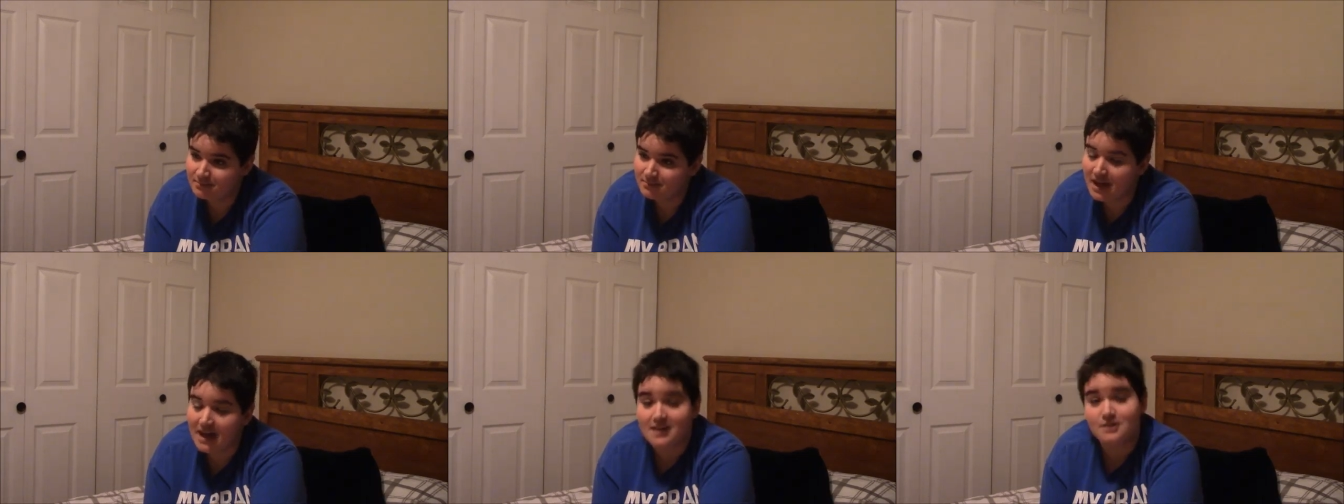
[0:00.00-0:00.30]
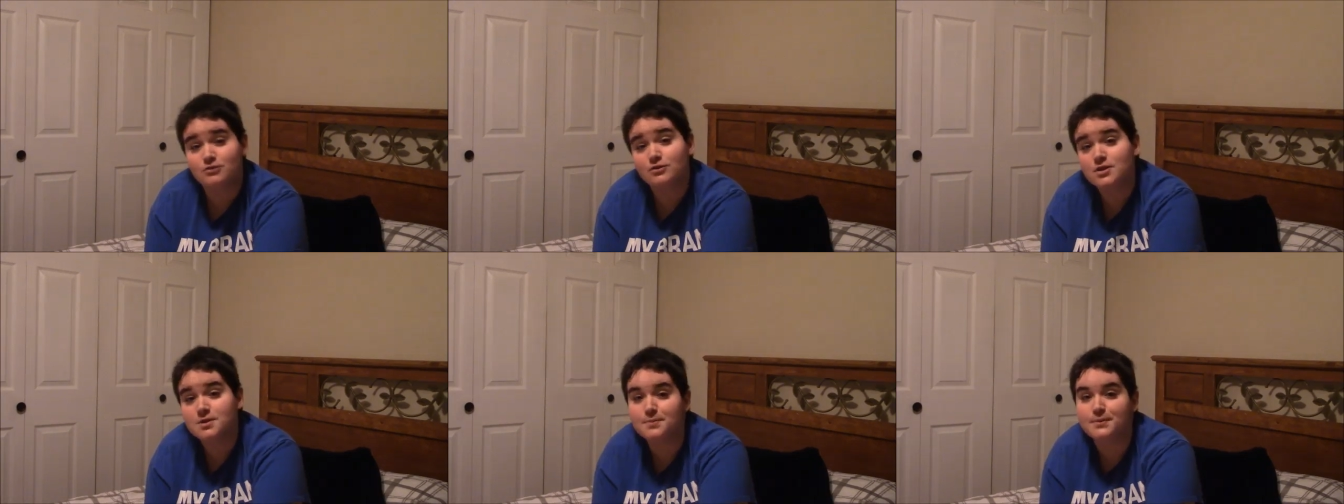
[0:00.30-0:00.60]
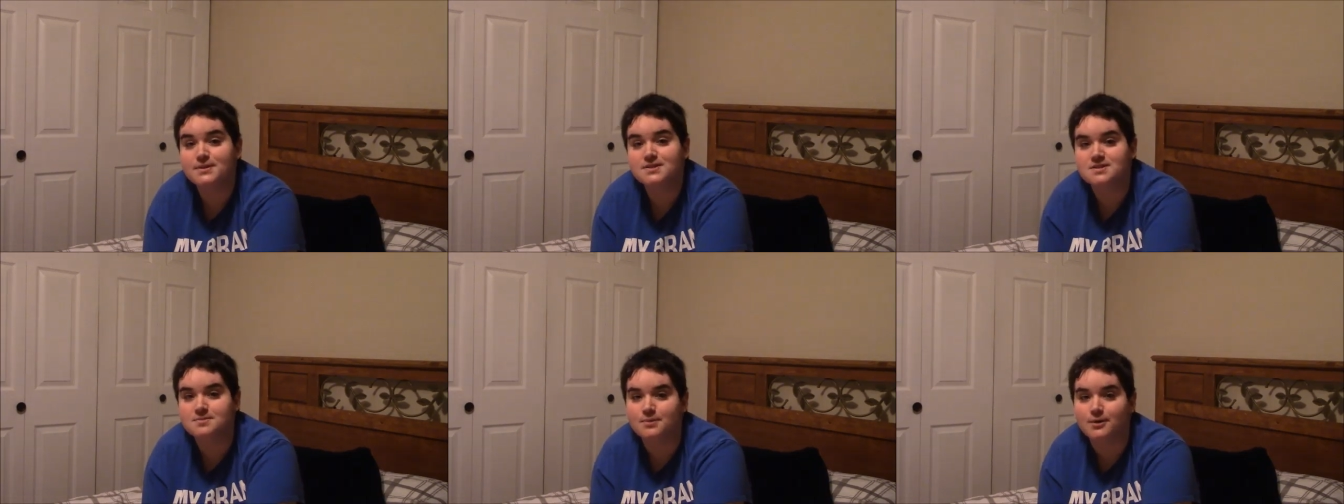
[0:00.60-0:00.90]
asked for the
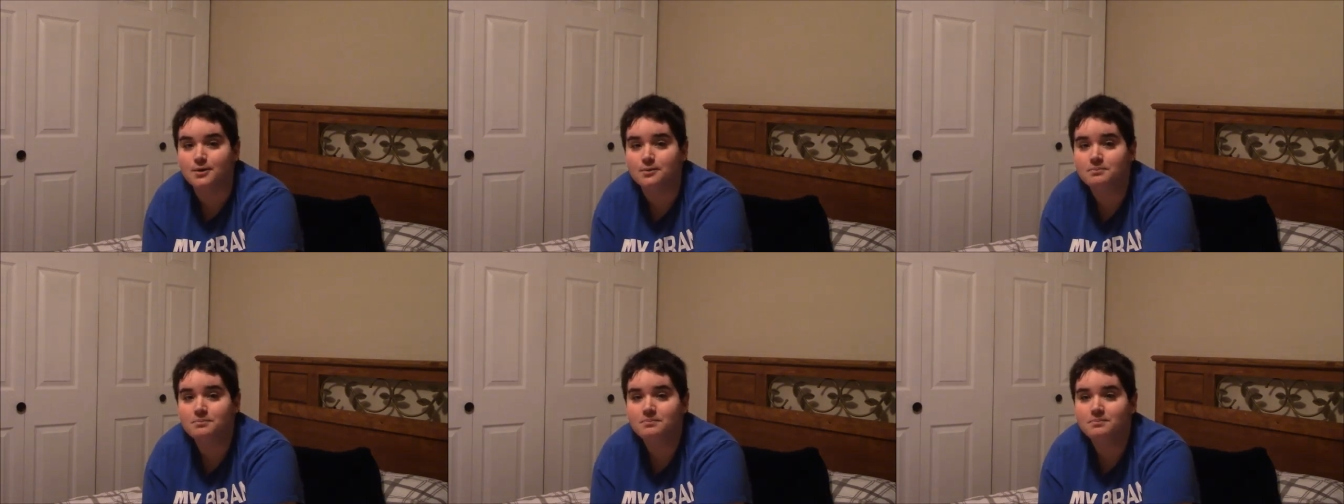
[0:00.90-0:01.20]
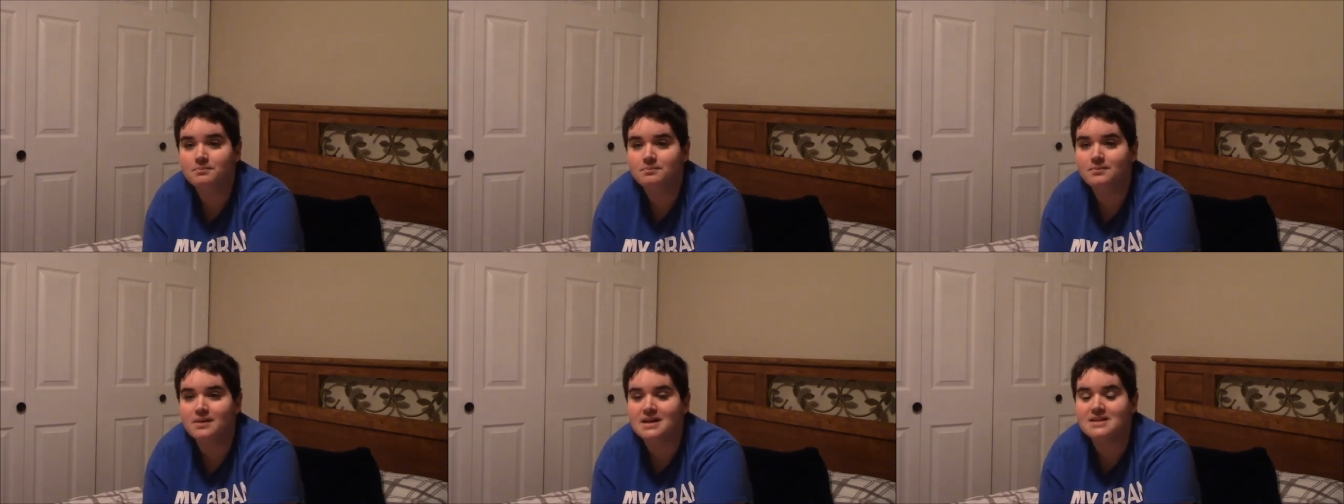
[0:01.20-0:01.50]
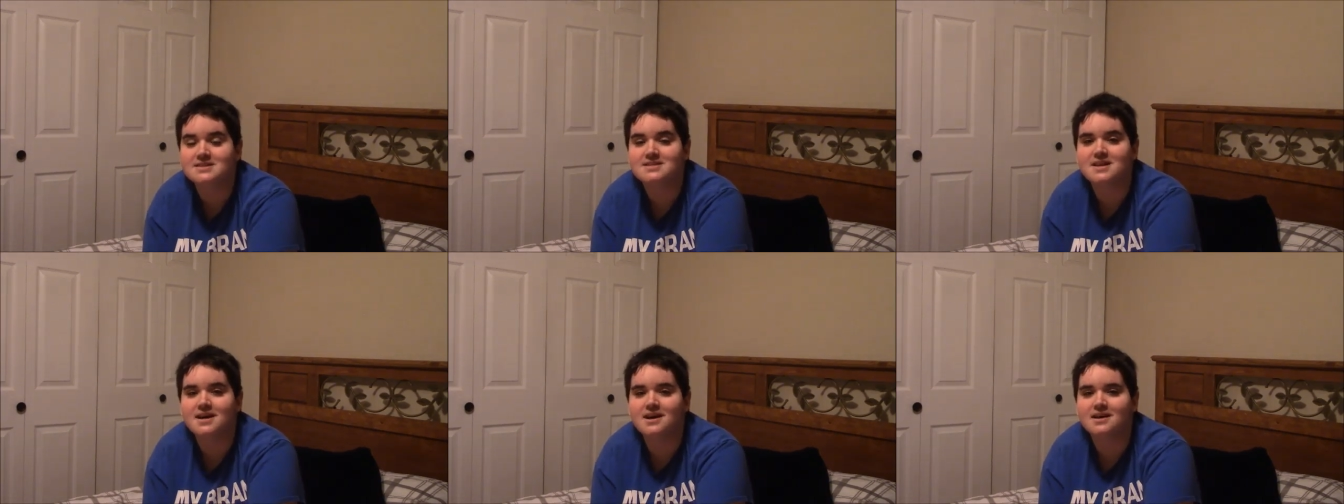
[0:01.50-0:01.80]
principal,
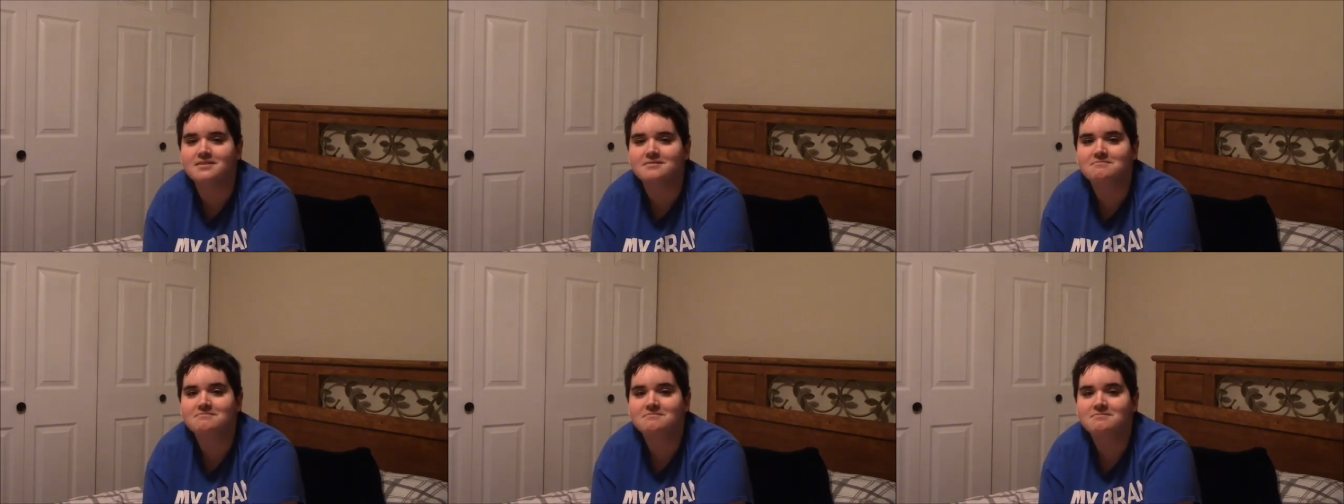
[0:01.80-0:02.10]
and said,